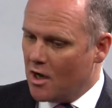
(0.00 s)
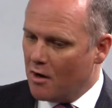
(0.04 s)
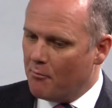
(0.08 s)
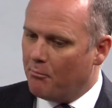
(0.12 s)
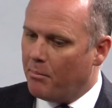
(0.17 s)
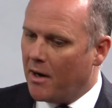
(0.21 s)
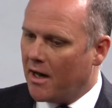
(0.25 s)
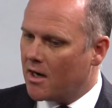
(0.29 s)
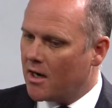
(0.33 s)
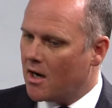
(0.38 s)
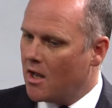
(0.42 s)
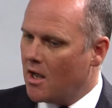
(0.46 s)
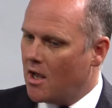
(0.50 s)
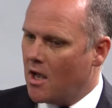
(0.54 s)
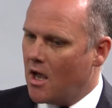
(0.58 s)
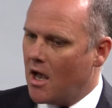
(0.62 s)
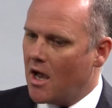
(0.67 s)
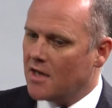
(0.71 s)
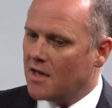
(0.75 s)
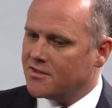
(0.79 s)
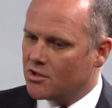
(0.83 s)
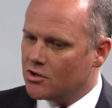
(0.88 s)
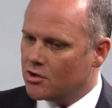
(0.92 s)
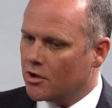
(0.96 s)
But
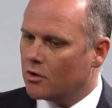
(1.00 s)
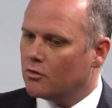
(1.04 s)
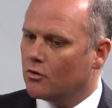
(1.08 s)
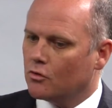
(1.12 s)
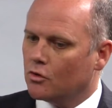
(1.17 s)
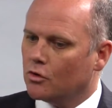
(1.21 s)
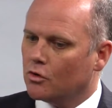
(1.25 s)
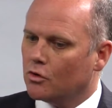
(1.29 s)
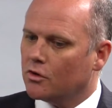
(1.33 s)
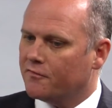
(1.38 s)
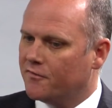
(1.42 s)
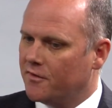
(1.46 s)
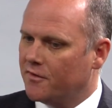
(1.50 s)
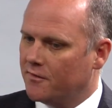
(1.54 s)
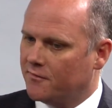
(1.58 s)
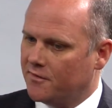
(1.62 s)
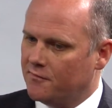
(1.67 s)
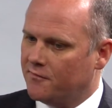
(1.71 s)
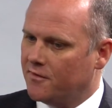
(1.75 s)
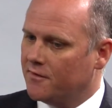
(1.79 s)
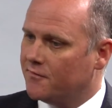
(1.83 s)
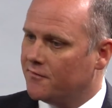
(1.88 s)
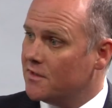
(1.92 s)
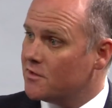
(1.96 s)
as a general rule, a
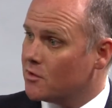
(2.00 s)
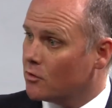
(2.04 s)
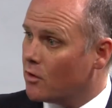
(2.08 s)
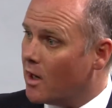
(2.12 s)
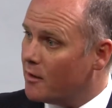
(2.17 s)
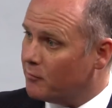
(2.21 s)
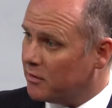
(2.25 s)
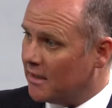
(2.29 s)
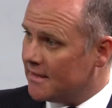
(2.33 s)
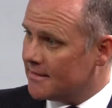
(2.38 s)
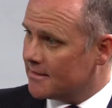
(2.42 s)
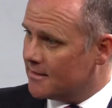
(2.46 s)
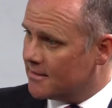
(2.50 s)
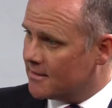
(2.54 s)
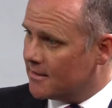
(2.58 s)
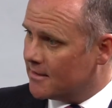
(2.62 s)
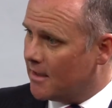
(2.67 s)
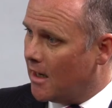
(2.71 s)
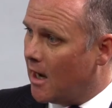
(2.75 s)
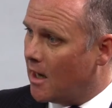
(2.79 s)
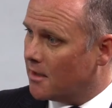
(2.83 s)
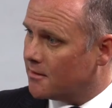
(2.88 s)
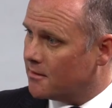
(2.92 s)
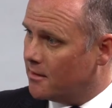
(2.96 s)
50-50 is a great place to
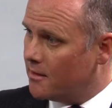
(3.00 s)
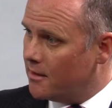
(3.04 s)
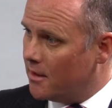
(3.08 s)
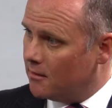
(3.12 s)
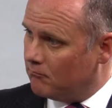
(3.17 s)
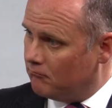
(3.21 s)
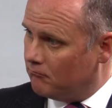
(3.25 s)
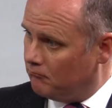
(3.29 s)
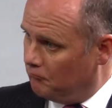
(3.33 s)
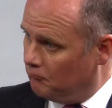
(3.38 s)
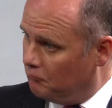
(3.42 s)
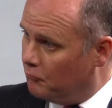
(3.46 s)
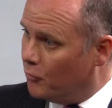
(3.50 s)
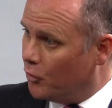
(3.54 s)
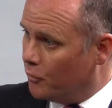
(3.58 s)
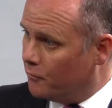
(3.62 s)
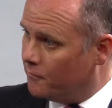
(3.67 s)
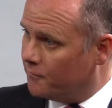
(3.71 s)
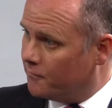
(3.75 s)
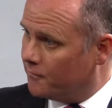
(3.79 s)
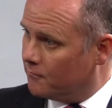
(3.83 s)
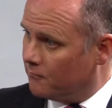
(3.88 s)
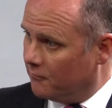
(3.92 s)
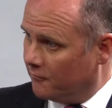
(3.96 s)
start and then
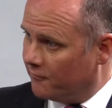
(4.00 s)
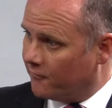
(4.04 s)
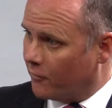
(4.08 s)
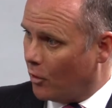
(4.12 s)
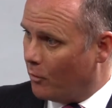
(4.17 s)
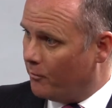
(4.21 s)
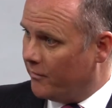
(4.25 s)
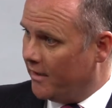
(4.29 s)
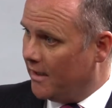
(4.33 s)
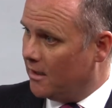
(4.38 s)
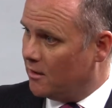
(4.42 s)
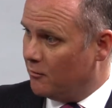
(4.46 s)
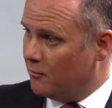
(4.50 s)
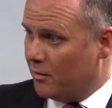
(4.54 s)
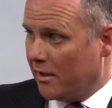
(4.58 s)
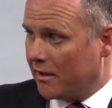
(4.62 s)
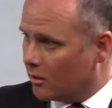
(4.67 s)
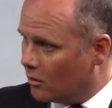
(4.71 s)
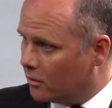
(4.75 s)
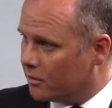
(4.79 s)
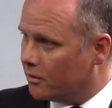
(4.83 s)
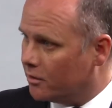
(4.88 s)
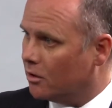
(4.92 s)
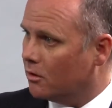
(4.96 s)
move from there depending
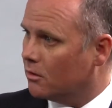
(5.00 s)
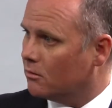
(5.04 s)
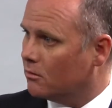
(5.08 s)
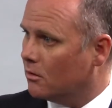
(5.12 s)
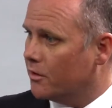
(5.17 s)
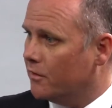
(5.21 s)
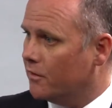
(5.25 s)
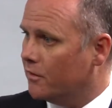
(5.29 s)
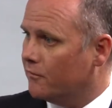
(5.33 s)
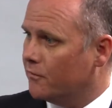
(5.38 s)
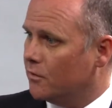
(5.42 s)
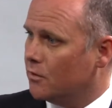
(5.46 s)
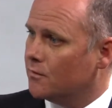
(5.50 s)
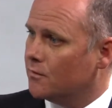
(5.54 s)
on your views.